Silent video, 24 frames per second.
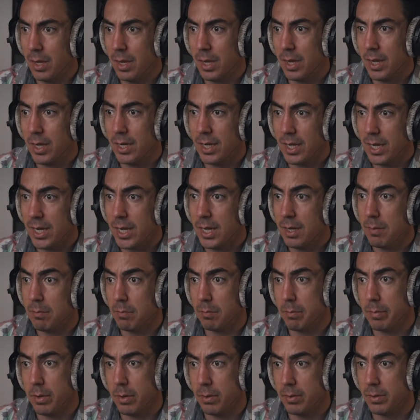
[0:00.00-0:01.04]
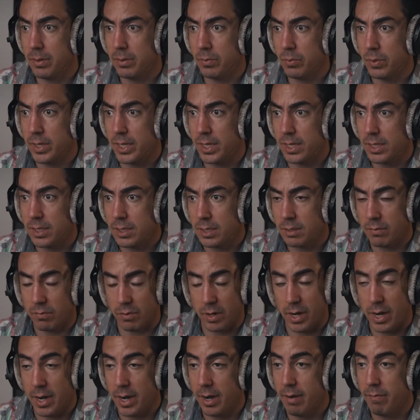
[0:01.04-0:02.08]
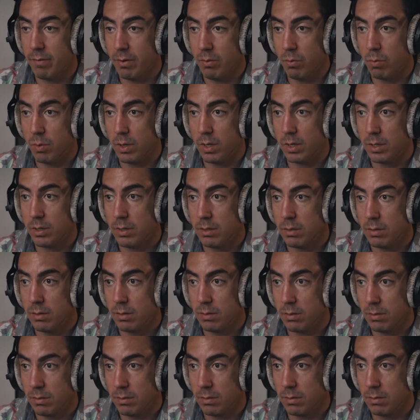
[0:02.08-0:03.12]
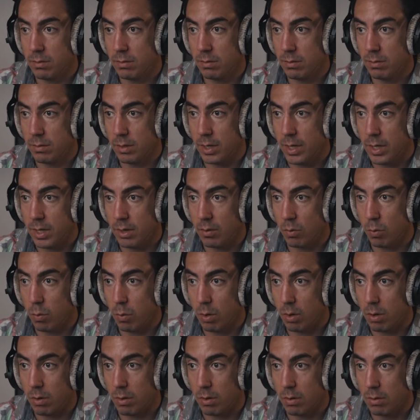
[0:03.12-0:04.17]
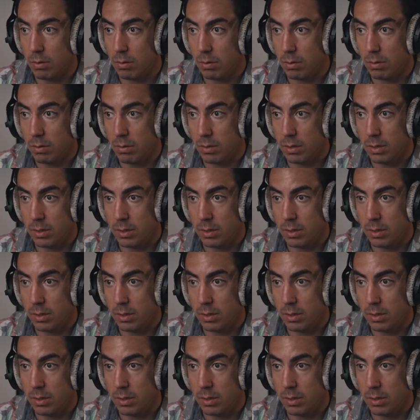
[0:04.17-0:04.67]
and eat bone and wings for everyone in the world.